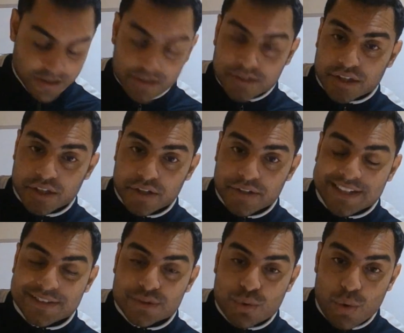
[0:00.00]
So
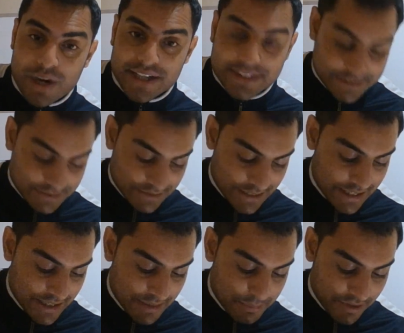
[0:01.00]
there's quite
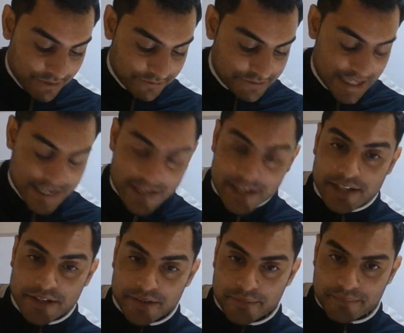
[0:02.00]
a bit of data
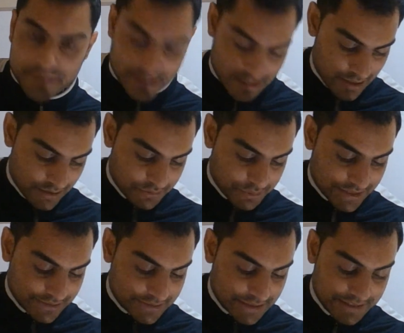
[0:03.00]
here. We
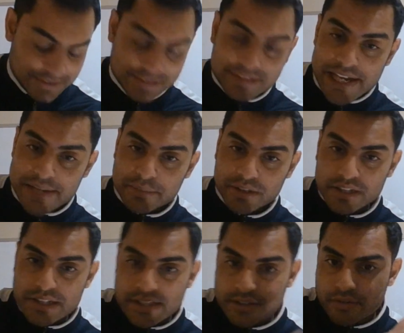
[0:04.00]
can see in this
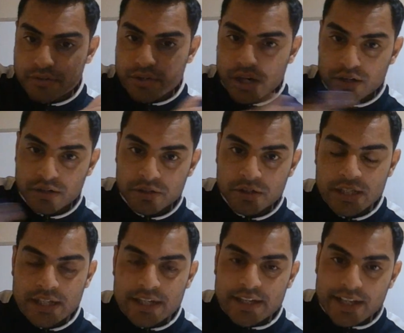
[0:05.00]
table the row
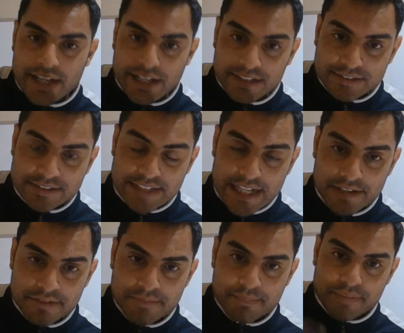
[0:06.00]
has
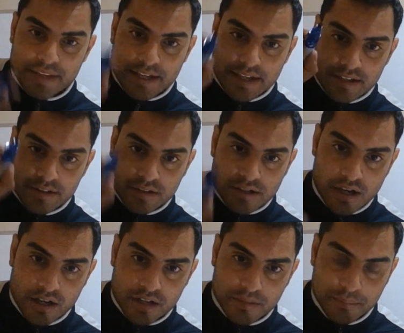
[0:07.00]
10 and the
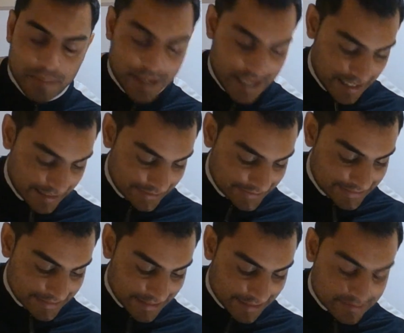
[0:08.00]
column has
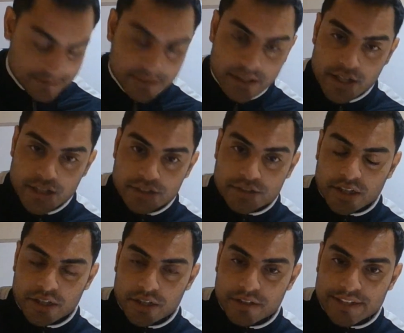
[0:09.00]
6.
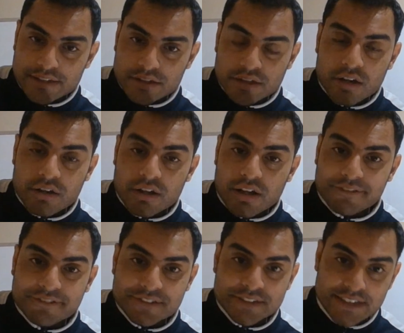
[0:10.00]
So there's a total
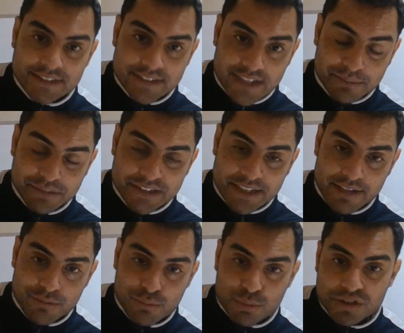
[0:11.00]
of 6 times
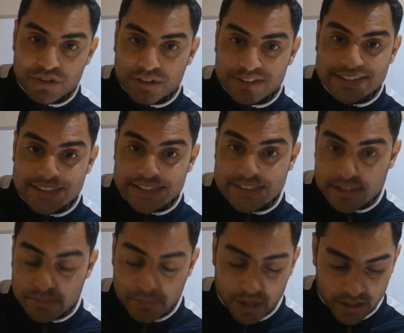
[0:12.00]
10, which is 60
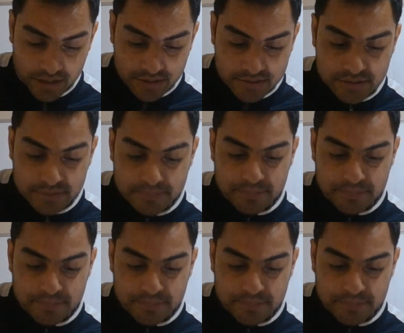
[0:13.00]
marks.